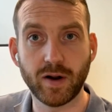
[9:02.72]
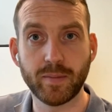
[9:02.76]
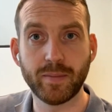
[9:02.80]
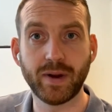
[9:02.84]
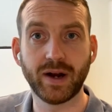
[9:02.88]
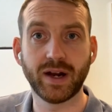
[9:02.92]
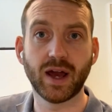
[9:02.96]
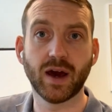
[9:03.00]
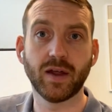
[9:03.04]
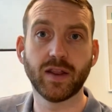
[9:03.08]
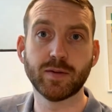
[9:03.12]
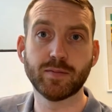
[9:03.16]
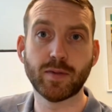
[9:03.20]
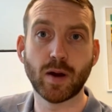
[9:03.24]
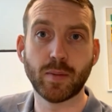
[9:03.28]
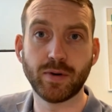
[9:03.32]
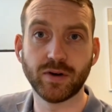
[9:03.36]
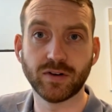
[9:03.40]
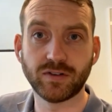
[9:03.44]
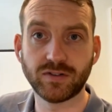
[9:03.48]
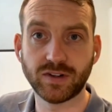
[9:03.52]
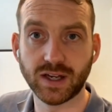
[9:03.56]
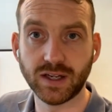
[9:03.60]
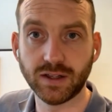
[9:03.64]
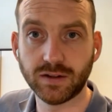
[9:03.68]
very many other
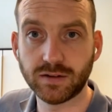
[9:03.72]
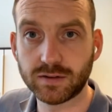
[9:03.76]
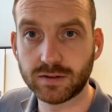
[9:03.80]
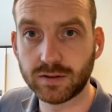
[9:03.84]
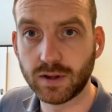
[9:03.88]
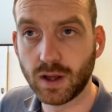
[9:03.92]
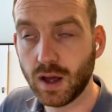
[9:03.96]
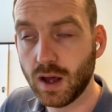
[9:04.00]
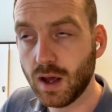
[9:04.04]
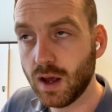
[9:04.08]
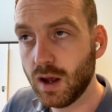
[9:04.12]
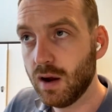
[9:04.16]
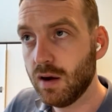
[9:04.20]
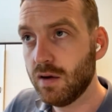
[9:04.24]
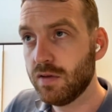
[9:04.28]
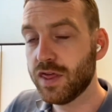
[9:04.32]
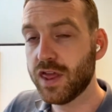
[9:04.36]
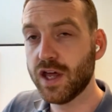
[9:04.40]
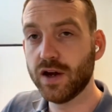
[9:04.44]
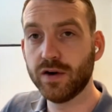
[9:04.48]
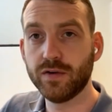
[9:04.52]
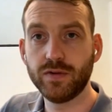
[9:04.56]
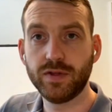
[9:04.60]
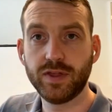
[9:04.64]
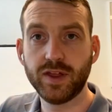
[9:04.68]
member states,
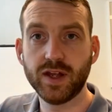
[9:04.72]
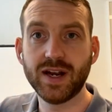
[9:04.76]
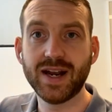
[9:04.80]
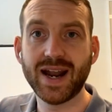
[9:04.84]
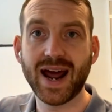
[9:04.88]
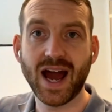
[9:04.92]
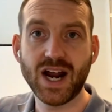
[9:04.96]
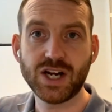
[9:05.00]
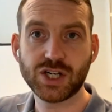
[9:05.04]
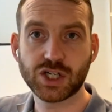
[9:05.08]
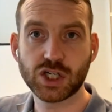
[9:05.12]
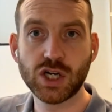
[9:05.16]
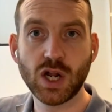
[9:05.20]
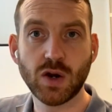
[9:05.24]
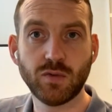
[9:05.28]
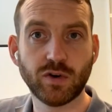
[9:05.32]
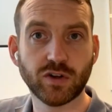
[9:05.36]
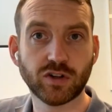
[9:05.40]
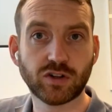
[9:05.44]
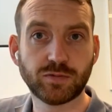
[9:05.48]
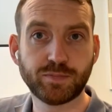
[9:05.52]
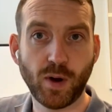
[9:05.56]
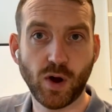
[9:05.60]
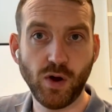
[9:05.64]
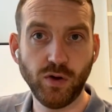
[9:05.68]
the national
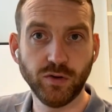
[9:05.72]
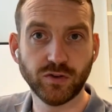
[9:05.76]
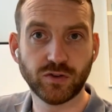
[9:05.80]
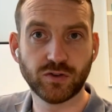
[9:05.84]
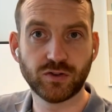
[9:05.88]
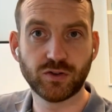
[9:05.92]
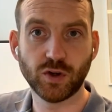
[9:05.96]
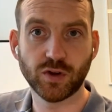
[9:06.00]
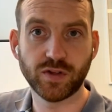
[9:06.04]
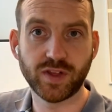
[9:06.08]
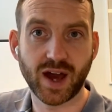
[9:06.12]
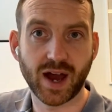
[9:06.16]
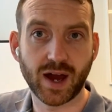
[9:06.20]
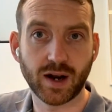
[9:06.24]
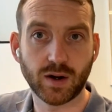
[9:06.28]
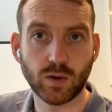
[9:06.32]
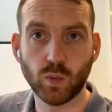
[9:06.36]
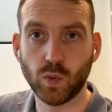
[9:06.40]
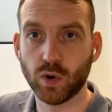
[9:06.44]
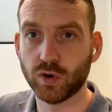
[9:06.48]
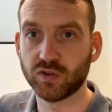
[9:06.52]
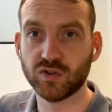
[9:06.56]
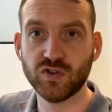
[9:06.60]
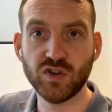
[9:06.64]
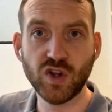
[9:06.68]
response to
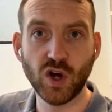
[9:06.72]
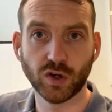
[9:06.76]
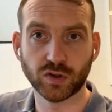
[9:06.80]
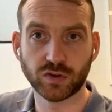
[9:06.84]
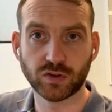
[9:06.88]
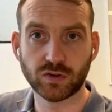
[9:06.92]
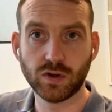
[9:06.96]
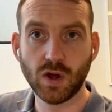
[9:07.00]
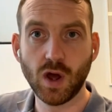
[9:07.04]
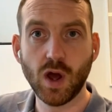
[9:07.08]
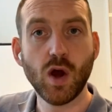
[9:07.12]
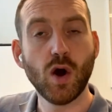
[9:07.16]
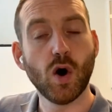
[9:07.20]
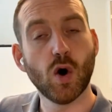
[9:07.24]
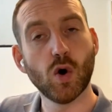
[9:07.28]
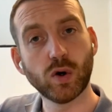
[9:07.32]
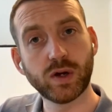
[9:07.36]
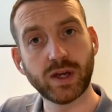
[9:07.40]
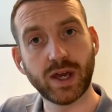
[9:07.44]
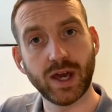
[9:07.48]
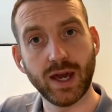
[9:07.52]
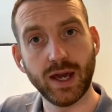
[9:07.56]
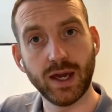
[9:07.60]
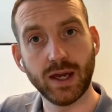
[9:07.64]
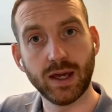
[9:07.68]
that was not,
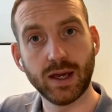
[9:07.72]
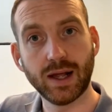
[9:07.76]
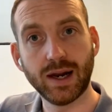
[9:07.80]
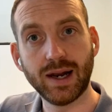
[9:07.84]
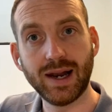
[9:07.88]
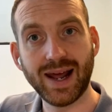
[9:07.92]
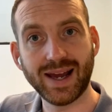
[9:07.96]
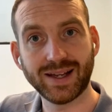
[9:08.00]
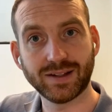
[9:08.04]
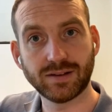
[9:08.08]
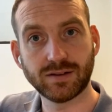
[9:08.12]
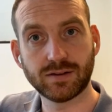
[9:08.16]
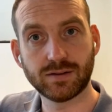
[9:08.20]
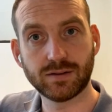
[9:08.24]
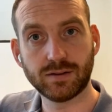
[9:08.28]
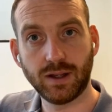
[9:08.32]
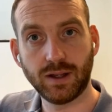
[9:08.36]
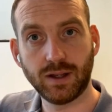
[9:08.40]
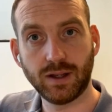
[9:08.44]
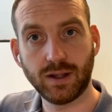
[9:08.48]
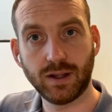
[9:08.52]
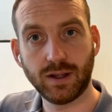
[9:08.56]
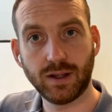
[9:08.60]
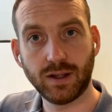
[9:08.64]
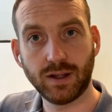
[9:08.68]
okay, let's
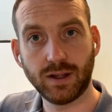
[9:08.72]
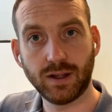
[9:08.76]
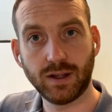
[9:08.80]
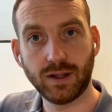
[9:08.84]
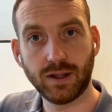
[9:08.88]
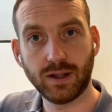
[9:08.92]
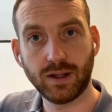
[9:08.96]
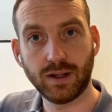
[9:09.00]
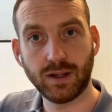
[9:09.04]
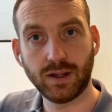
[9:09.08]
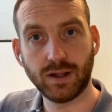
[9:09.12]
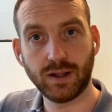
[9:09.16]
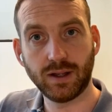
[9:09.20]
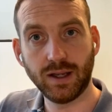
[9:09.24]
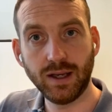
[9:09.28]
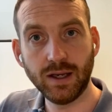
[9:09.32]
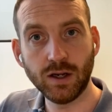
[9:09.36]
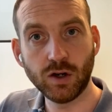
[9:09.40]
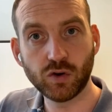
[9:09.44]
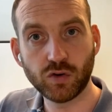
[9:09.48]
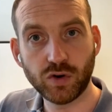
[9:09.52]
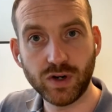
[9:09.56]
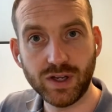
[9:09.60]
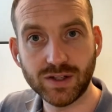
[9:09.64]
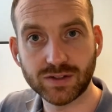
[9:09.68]

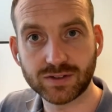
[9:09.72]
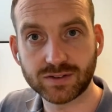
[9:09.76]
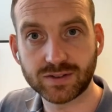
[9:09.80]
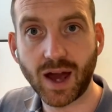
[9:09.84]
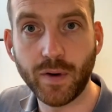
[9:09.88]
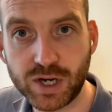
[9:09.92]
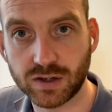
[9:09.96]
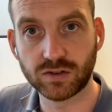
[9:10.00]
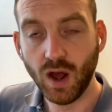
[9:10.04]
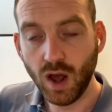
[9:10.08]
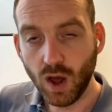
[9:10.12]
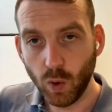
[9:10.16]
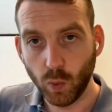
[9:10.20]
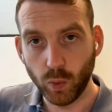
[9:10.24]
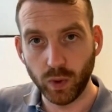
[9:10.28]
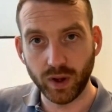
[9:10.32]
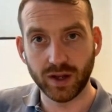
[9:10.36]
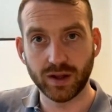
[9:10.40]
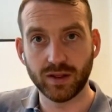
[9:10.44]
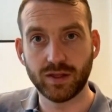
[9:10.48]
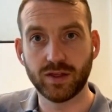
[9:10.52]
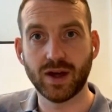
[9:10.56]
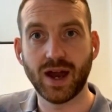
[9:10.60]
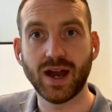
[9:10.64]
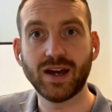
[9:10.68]
increase
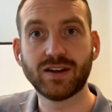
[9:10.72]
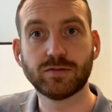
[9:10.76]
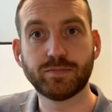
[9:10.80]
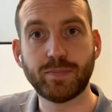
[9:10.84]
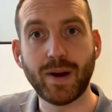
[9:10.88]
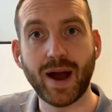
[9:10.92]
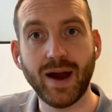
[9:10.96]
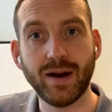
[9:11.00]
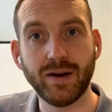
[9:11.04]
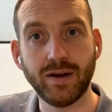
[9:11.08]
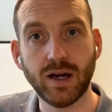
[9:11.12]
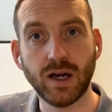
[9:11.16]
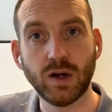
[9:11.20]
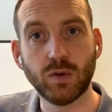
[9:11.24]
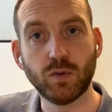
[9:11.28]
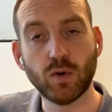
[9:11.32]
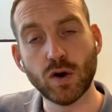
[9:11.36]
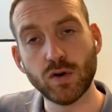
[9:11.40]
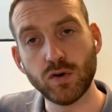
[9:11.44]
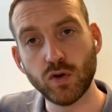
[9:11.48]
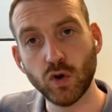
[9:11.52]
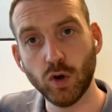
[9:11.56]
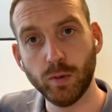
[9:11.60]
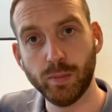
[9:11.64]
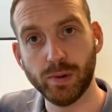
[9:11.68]
with
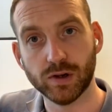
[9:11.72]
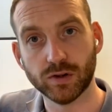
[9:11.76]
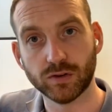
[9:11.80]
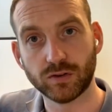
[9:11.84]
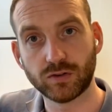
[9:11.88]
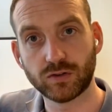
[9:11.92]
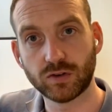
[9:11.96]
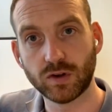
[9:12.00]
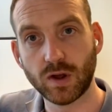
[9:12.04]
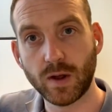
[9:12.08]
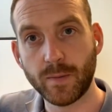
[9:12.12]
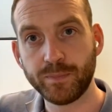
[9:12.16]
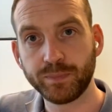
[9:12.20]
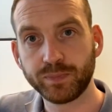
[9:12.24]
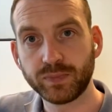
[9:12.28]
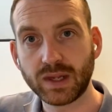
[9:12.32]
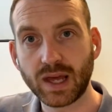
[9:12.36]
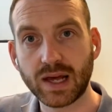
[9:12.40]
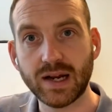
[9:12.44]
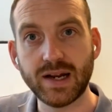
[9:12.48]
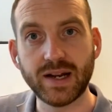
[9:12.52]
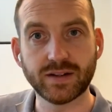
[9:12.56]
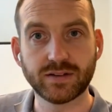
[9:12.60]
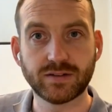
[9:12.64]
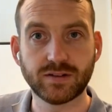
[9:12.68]
expanding renewables.
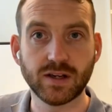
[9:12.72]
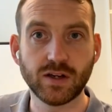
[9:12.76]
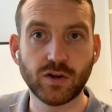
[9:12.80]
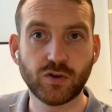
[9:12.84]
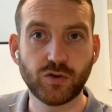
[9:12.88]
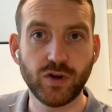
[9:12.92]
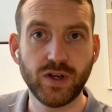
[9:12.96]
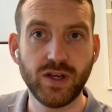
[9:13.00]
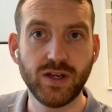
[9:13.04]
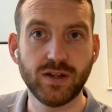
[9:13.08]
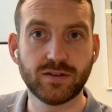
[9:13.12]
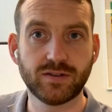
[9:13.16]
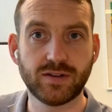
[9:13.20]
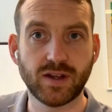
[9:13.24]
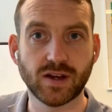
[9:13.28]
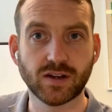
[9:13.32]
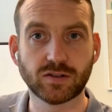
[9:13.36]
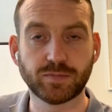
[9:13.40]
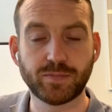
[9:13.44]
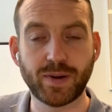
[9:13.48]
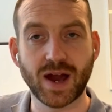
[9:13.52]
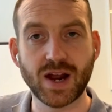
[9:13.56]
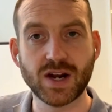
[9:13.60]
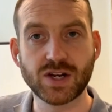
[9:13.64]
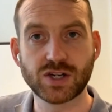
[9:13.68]
Let's increase
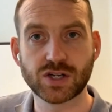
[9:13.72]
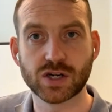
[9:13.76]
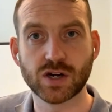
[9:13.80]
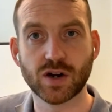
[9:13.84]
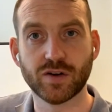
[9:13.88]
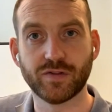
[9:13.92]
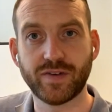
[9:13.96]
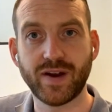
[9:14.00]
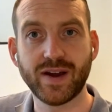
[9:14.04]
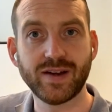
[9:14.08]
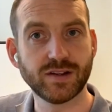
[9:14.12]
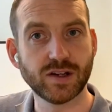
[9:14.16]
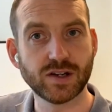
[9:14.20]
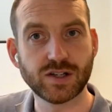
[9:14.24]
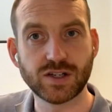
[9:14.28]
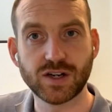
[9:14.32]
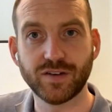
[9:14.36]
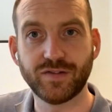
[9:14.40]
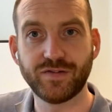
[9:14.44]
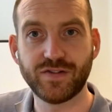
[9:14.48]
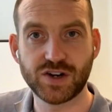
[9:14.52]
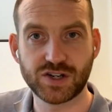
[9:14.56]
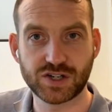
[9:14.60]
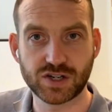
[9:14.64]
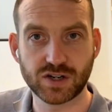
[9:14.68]
the expansion of
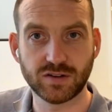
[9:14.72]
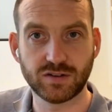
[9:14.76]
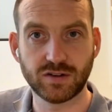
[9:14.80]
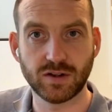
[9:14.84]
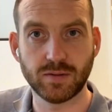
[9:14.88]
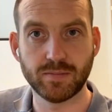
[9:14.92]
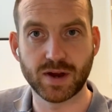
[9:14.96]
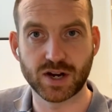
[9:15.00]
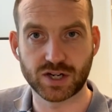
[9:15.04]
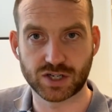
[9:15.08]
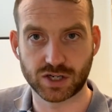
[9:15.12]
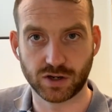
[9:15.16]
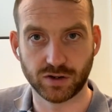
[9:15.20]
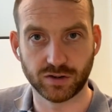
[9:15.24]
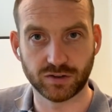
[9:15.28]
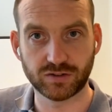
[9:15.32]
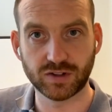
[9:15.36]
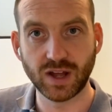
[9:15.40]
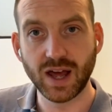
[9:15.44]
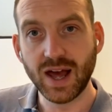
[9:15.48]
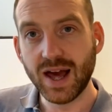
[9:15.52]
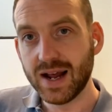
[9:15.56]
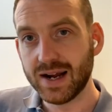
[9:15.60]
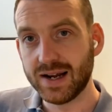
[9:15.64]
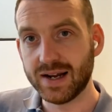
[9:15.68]
energy efficiency
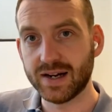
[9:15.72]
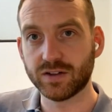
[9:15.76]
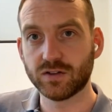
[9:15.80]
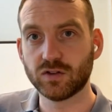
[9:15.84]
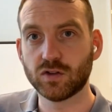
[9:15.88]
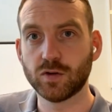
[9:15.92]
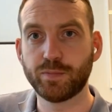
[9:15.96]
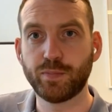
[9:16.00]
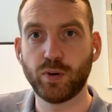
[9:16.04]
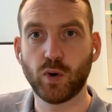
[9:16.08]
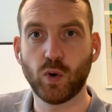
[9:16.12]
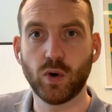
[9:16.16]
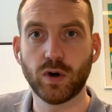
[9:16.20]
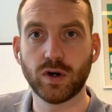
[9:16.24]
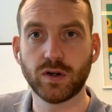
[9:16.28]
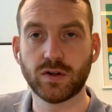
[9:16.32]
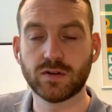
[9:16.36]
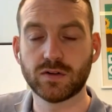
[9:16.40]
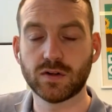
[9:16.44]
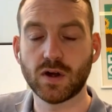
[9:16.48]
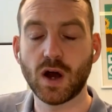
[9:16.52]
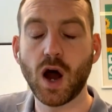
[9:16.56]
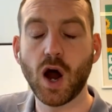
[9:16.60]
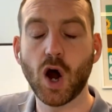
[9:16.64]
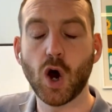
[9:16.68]
measures. Let's
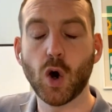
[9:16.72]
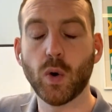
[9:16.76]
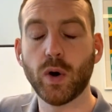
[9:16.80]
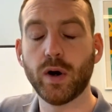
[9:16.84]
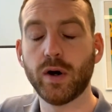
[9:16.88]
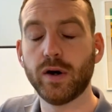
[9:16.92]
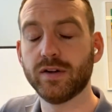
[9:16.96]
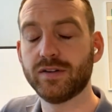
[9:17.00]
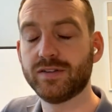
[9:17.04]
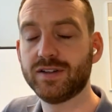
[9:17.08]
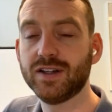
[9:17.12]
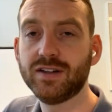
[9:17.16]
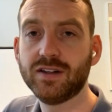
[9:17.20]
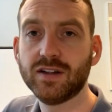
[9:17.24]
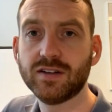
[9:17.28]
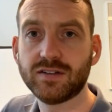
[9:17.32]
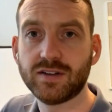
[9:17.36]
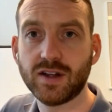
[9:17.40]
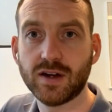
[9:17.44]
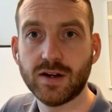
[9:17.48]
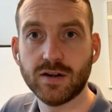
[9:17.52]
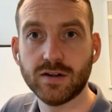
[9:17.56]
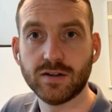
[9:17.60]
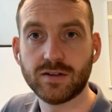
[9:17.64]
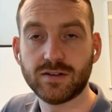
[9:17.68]
support our
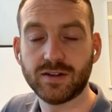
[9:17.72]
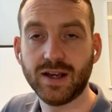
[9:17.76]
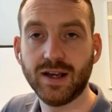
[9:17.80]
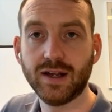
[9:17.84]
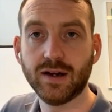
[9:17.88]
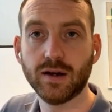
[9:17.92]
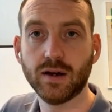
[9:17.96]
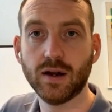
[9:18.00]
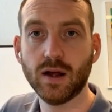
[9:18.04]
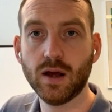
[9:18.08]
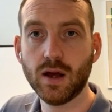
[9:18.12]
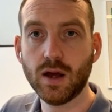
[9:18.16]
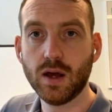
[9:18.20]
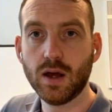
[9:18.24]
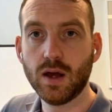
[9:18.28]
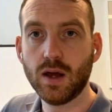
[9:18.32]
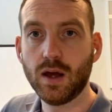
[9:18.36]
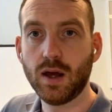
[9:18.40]
citizens in